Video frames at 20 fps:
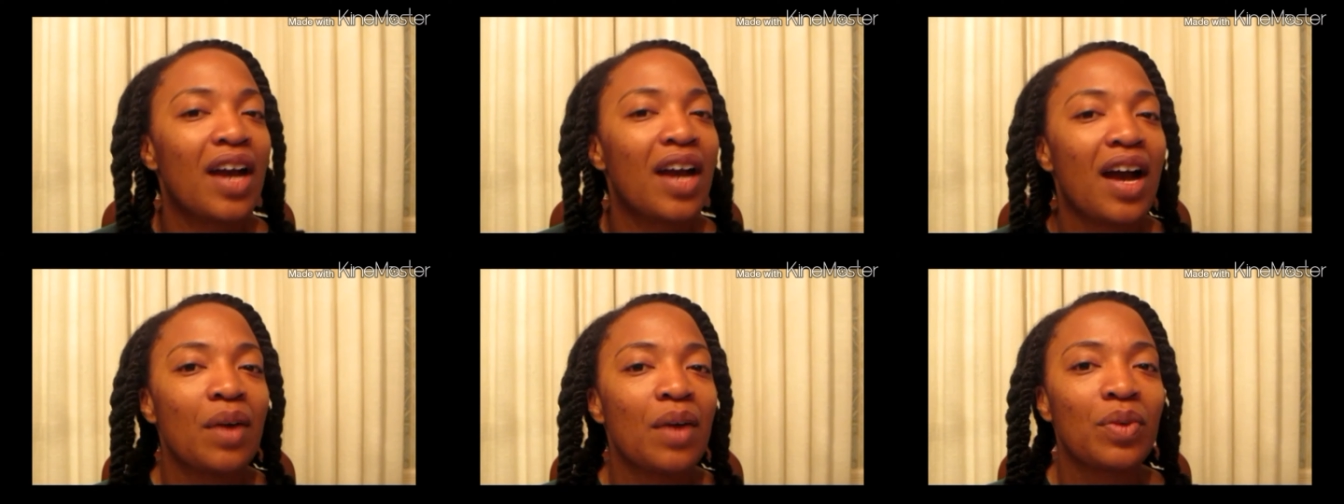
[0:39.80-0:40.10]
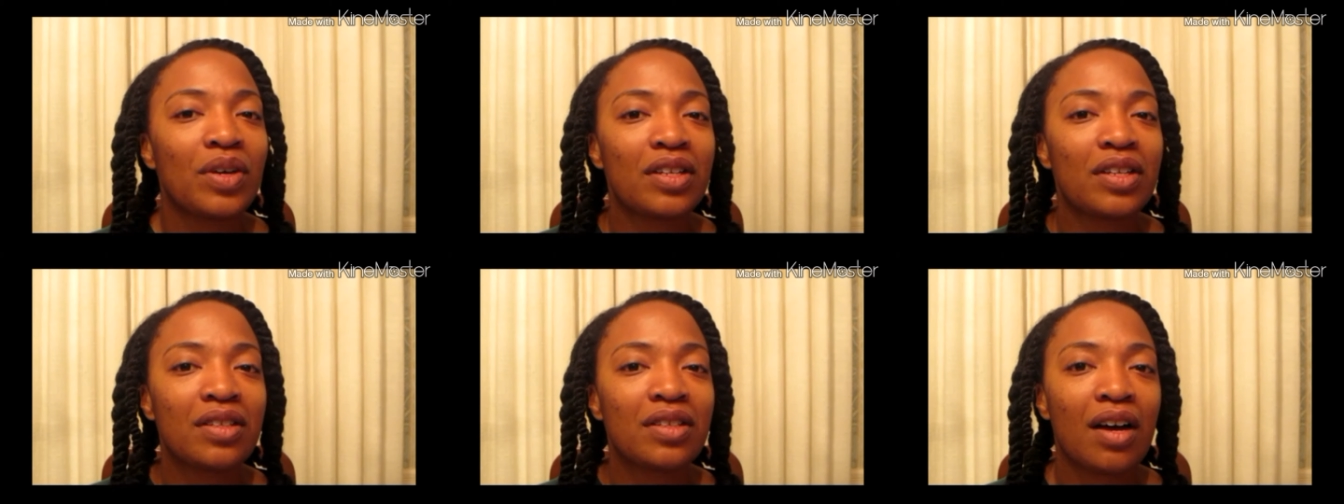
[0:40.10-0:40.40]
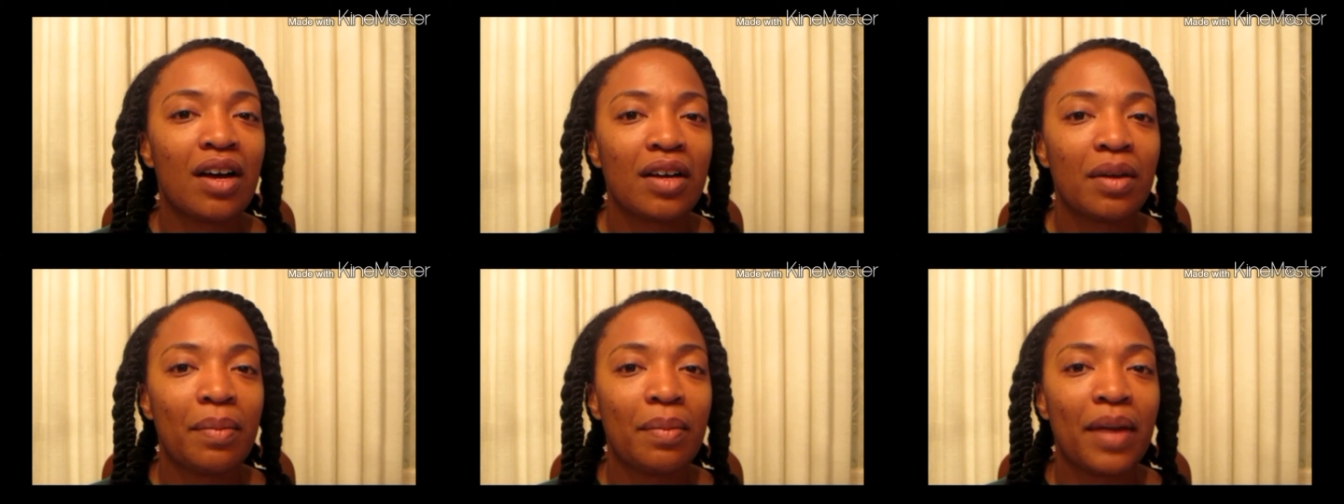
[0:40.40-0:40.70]
I want to
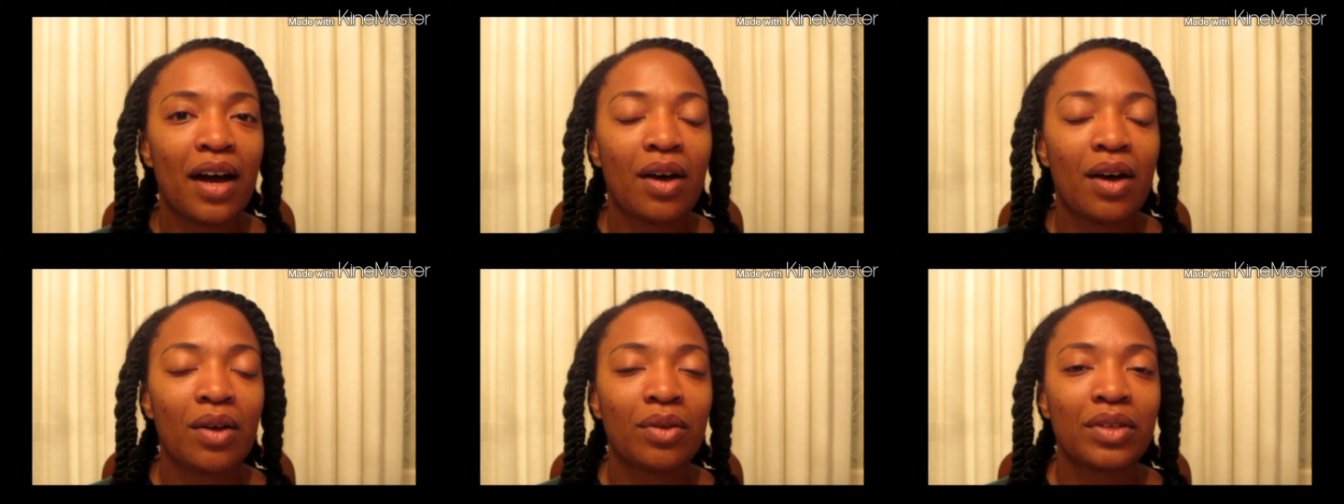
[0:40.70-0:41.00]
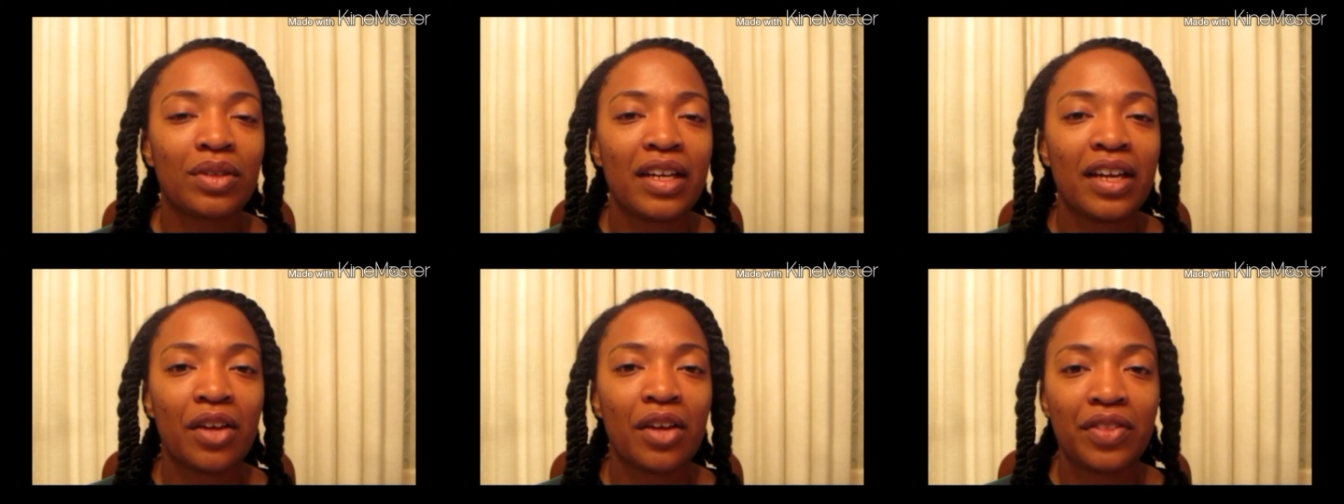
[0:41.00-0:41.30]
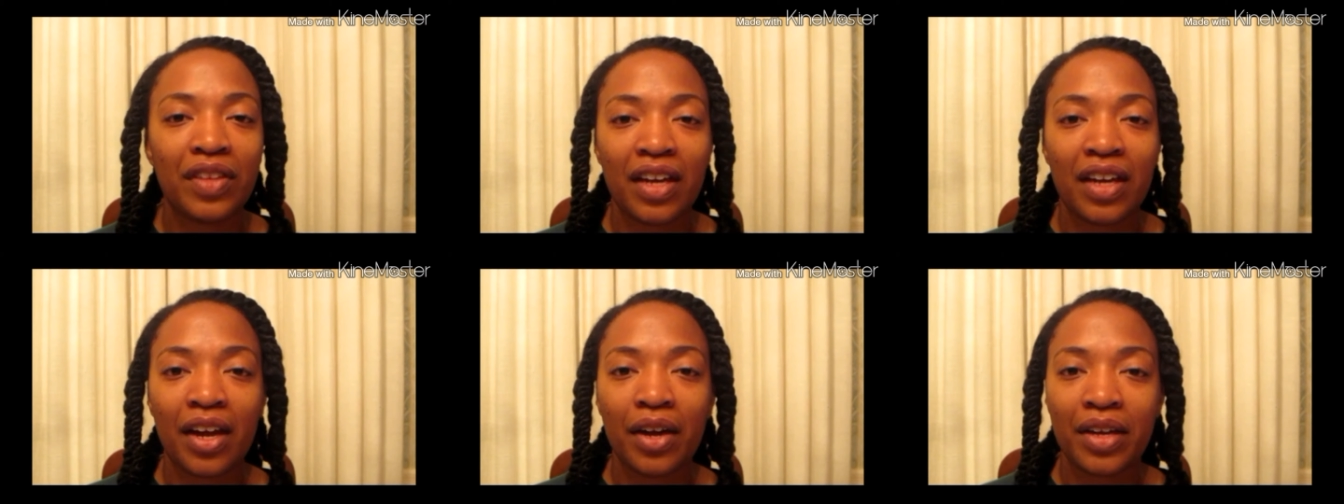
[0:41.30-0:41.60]
talk about
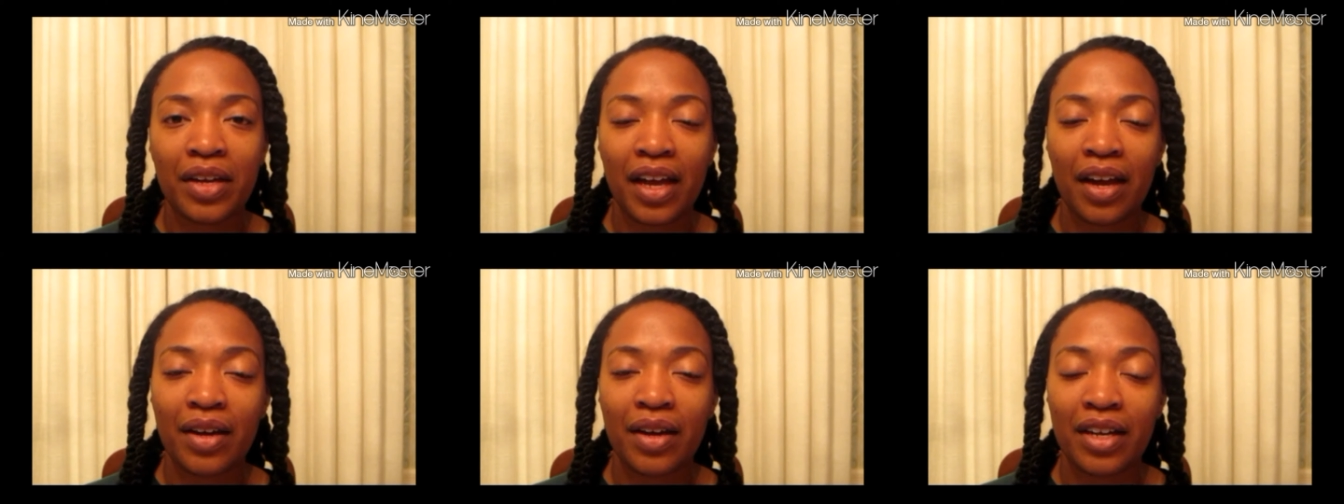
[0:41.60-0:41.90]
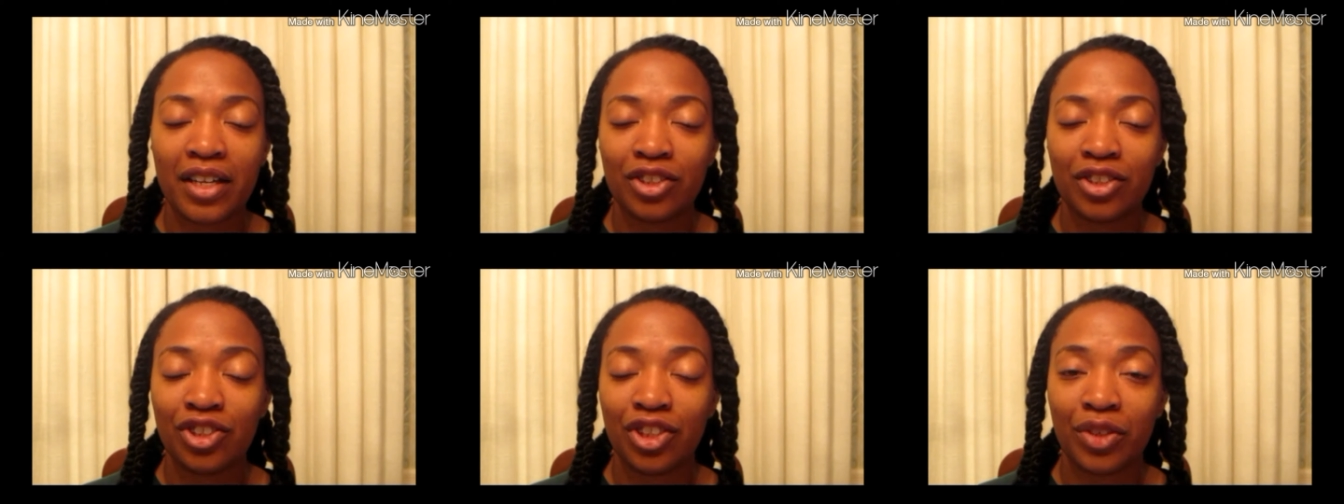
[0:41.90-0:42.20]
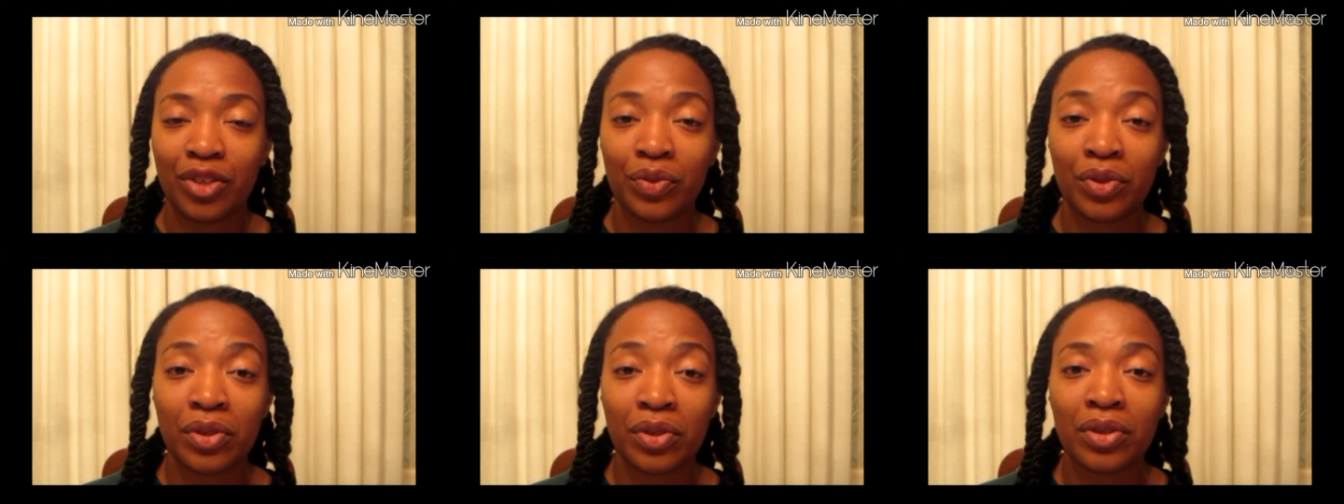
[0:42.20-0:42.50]
healthy hair care in
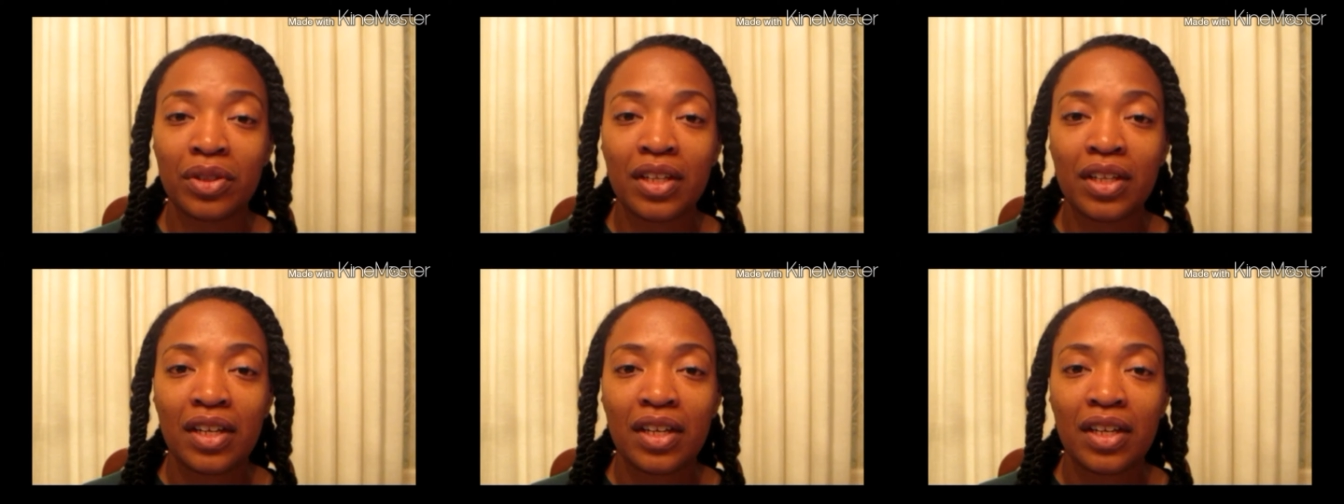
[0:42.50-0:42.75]
general,